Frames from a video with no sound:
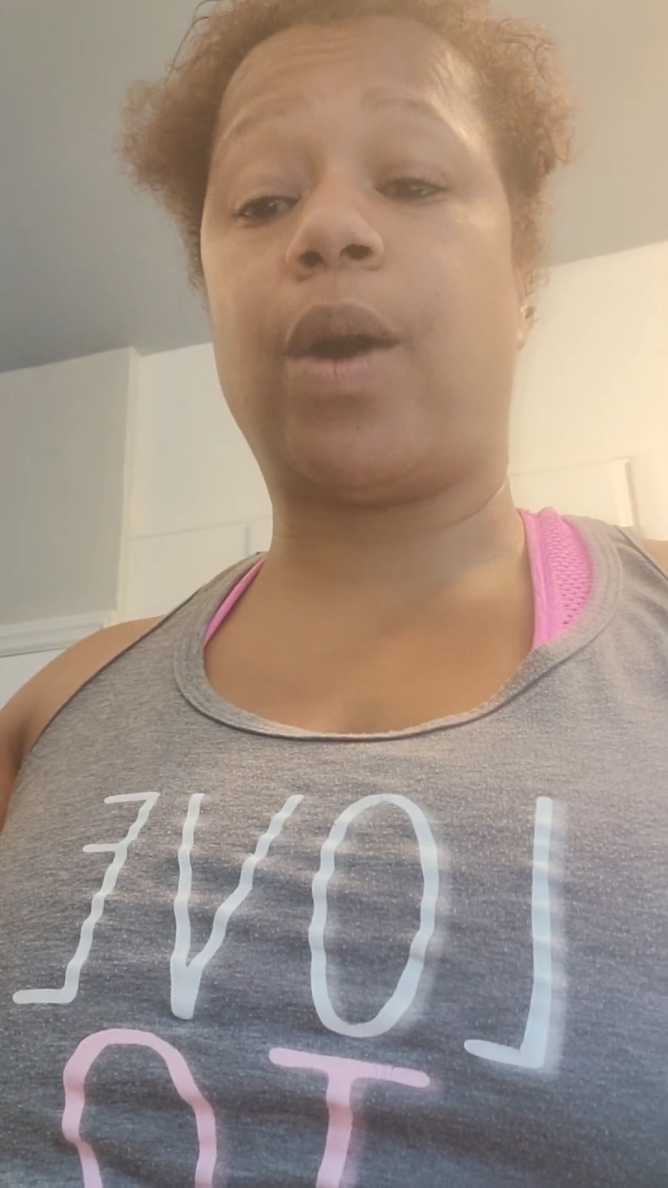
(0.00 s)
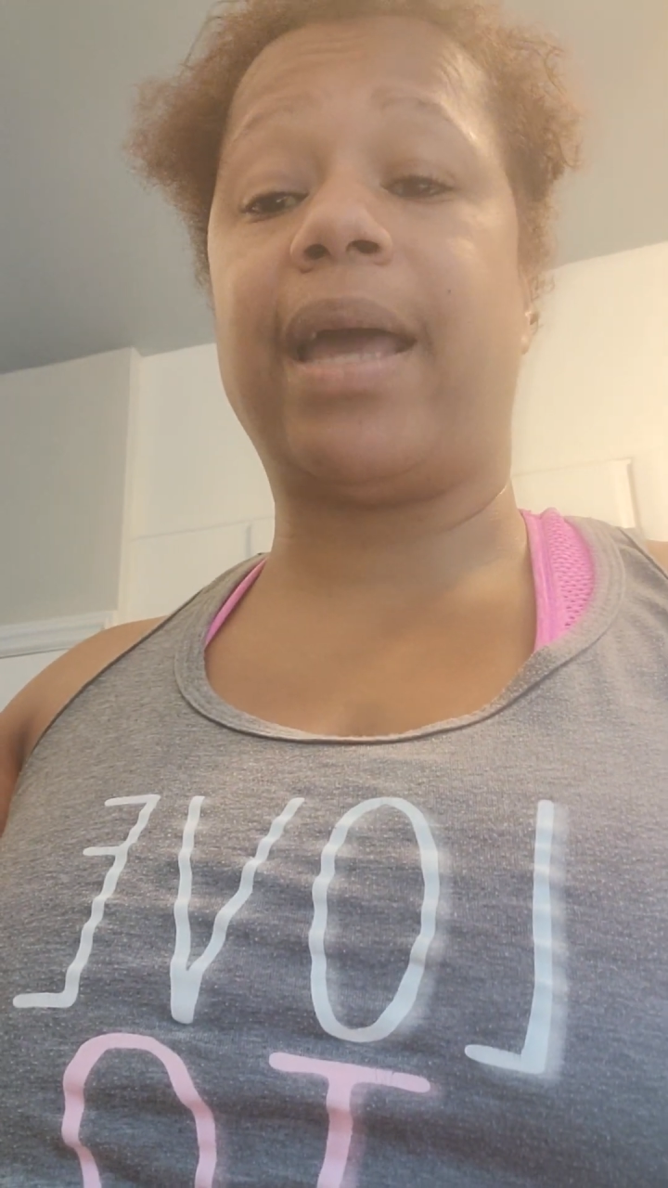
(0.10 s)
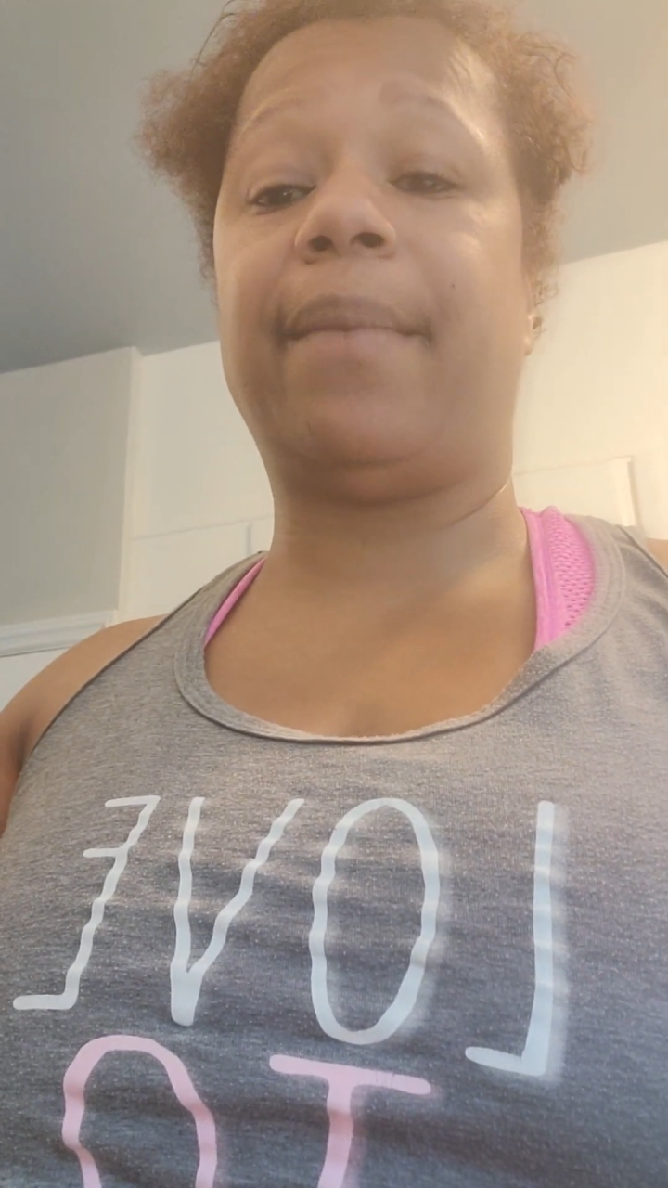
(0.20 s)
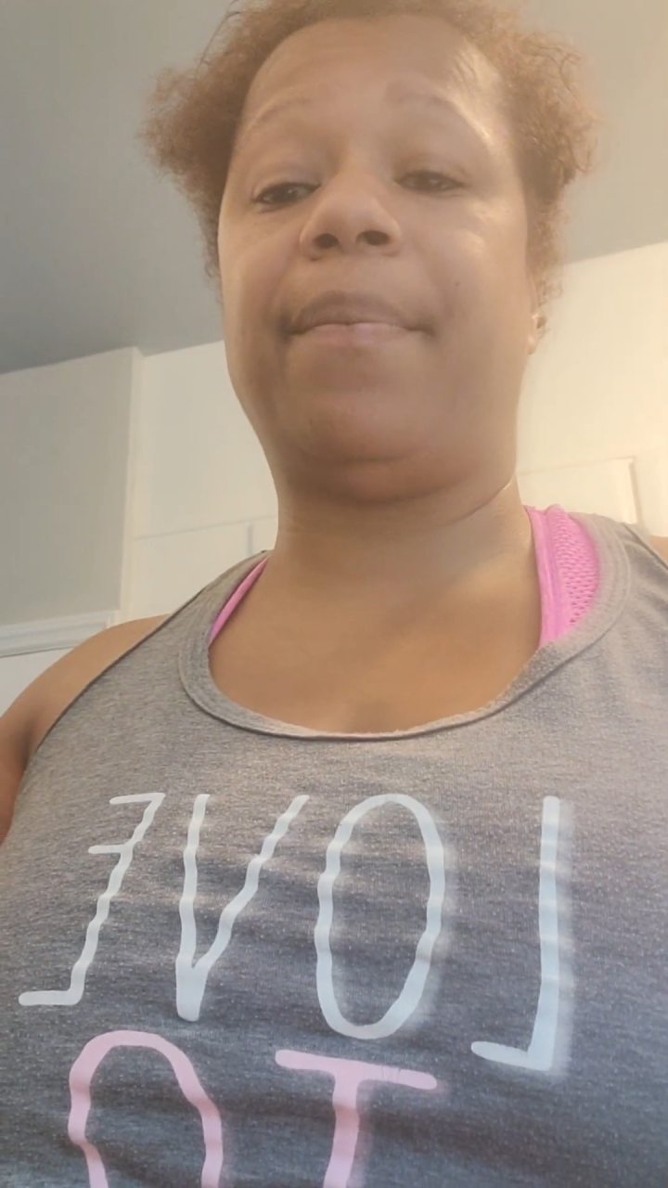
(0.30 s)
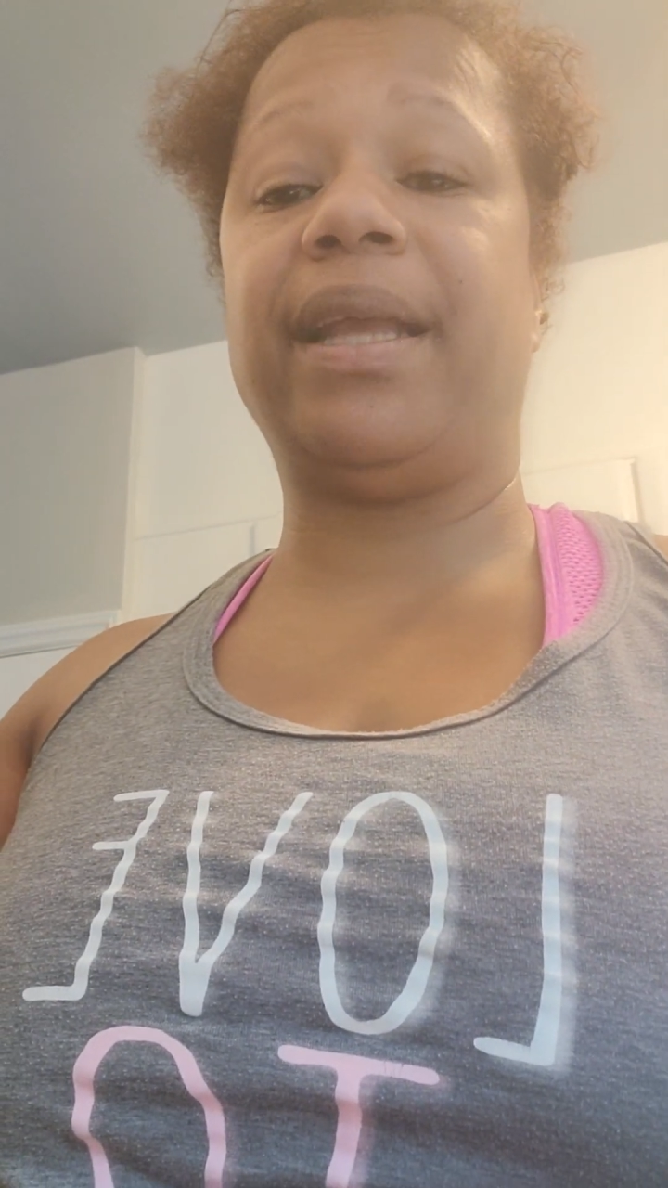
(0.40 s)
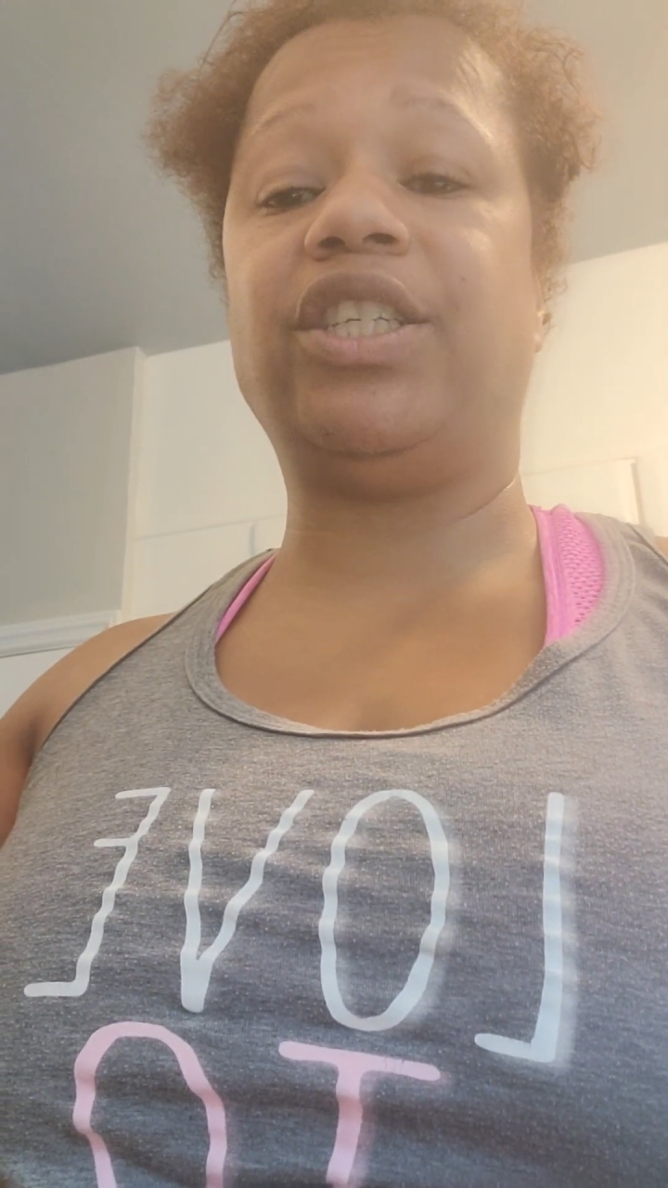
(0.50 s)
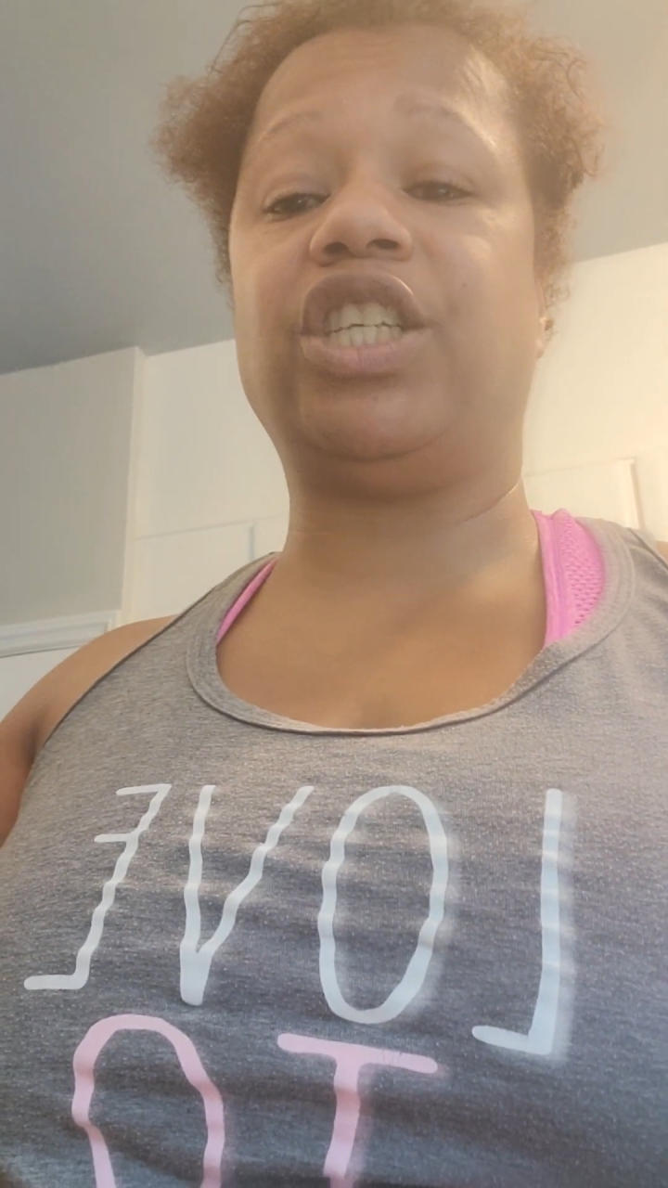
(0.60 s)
quite a bit